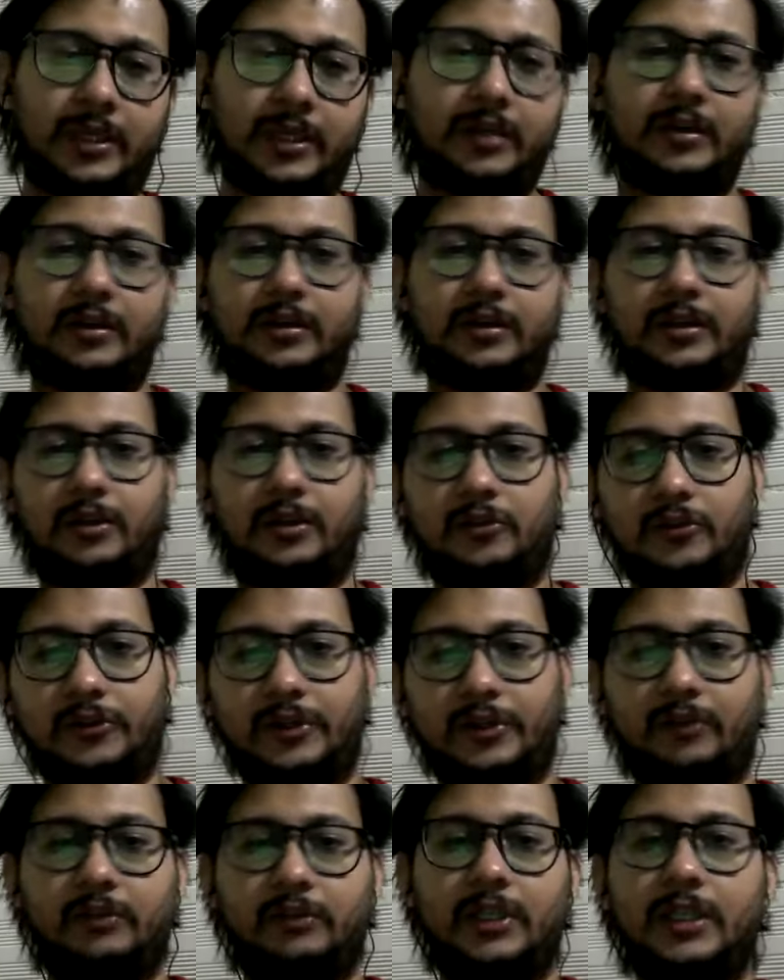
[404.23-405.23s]
but
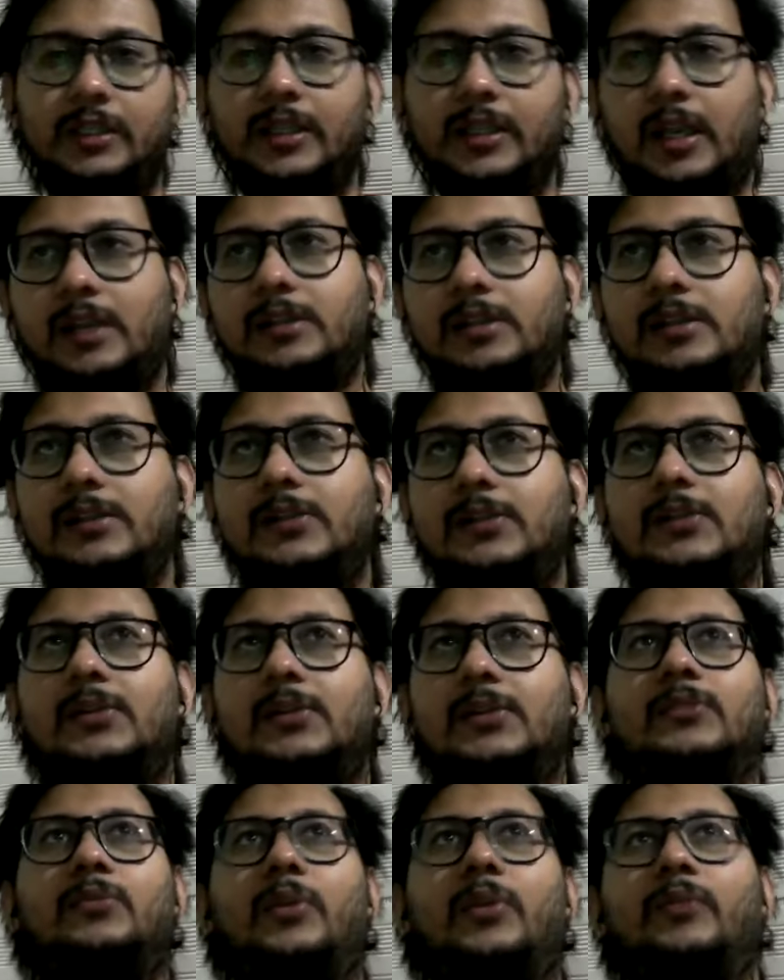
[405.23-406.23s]
1790s
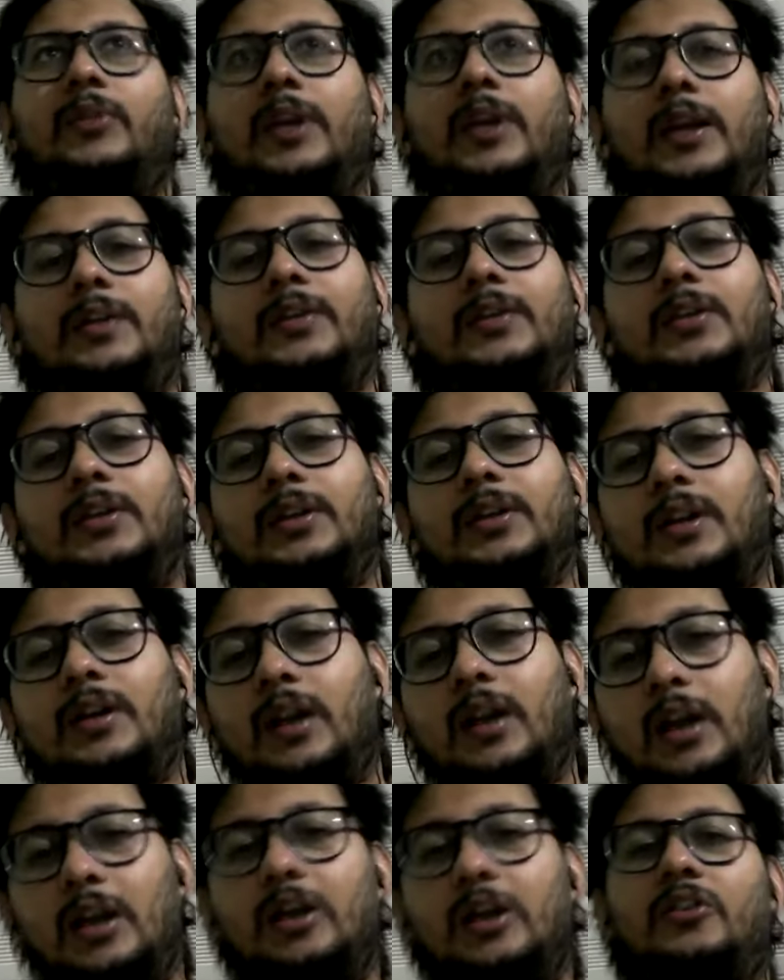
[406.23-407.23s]
is when we
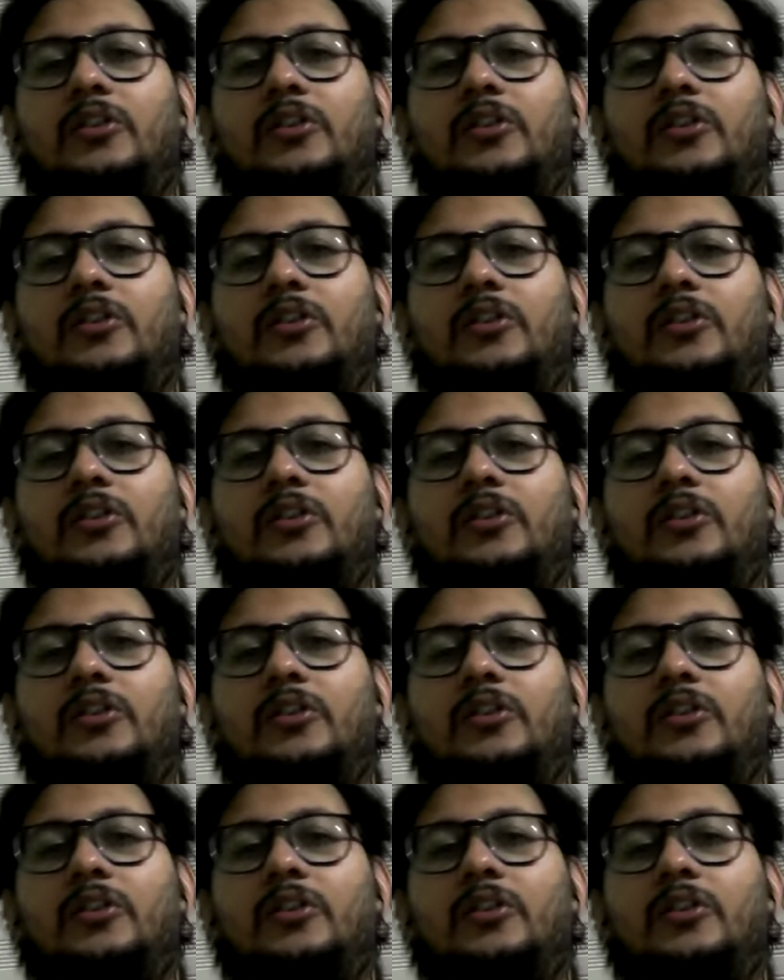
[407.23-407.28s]
consider